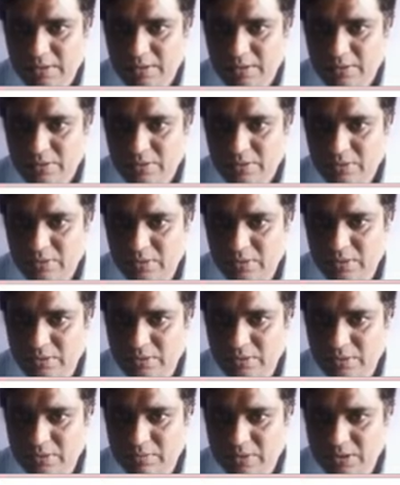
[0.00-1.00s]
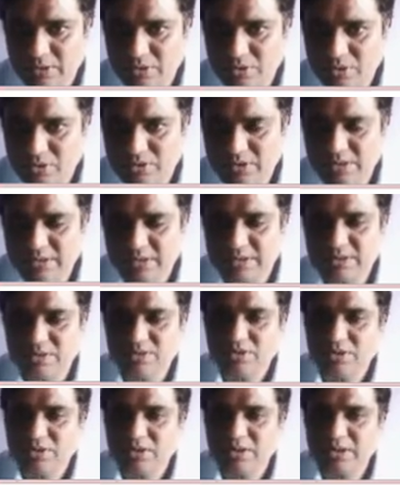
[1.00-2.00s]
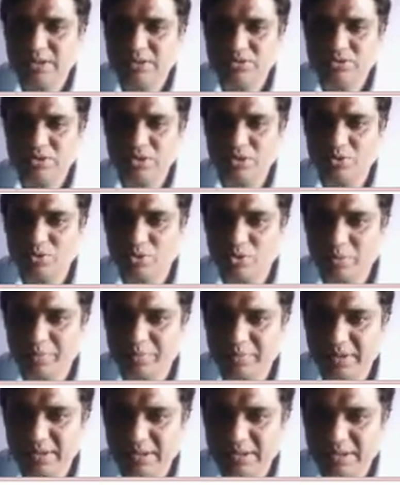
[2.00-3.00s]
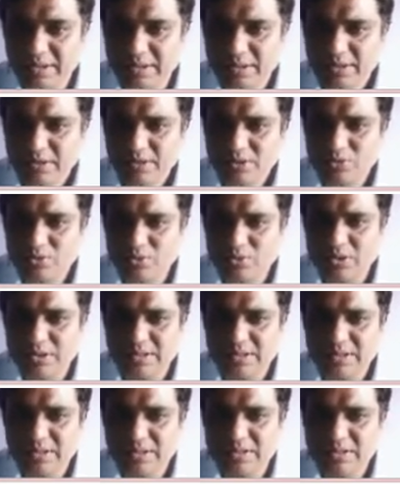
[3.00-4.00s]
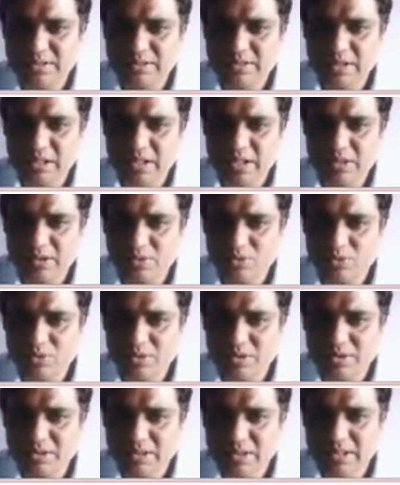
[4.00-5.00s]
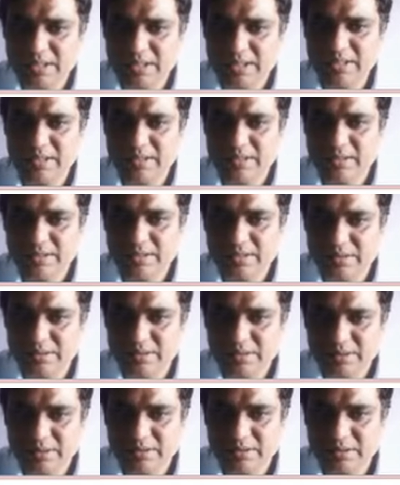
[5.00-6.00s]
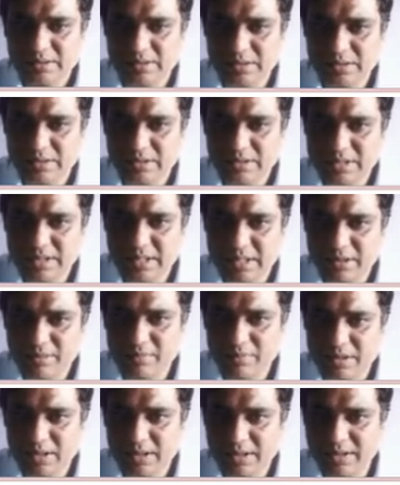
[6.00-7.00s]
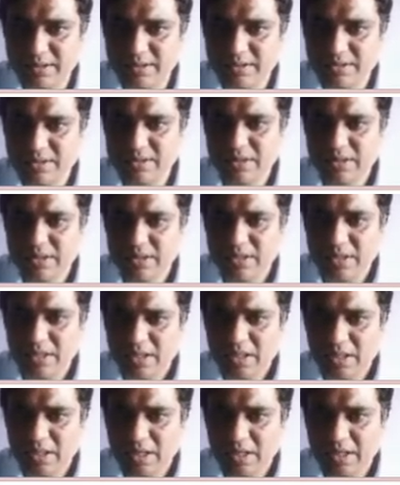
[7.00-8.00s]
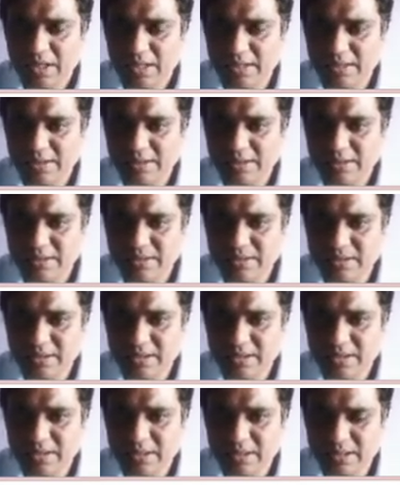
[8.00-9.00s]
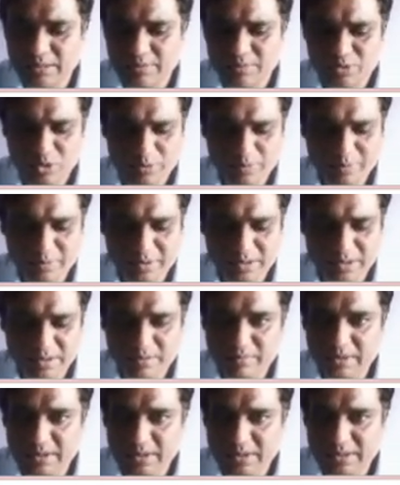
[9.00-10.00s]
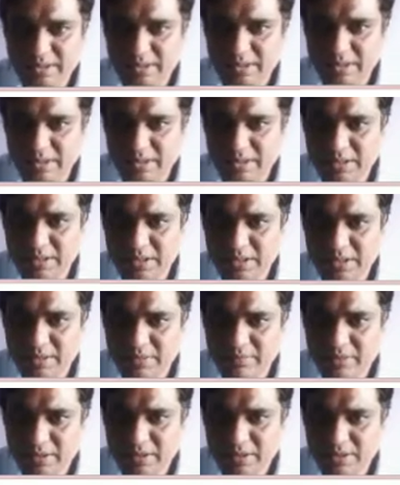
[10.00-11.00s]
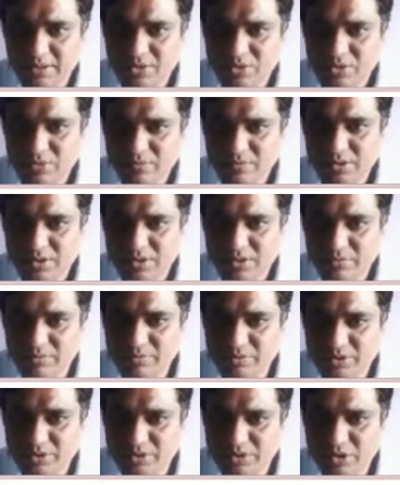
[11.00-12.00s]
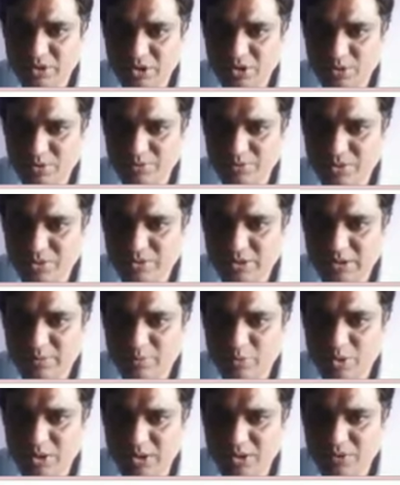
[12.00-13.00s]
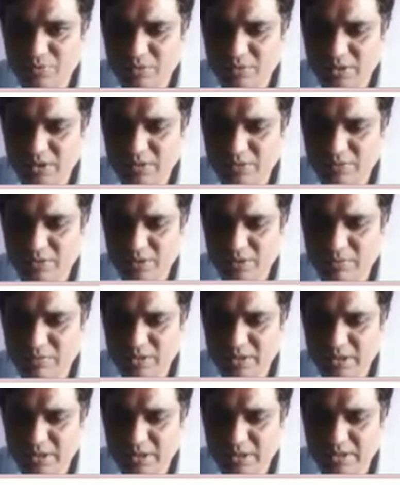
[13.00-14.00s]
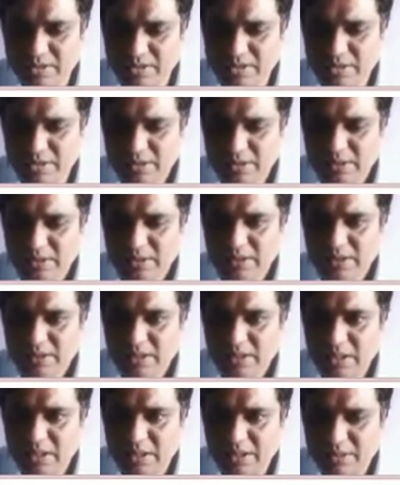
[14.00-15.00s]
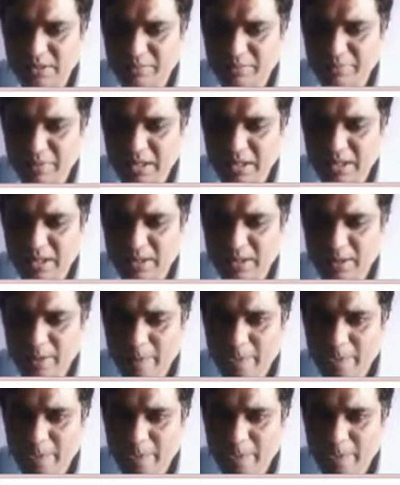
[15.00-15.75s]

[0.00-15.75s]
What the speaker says: so this is my short circuit current. So how to obtain it? To get it, this I know this current, that is 10 by S, and this current can be obtained by taking the equivalence of this, which I observe that 0.1 and 1 by S are in parallel.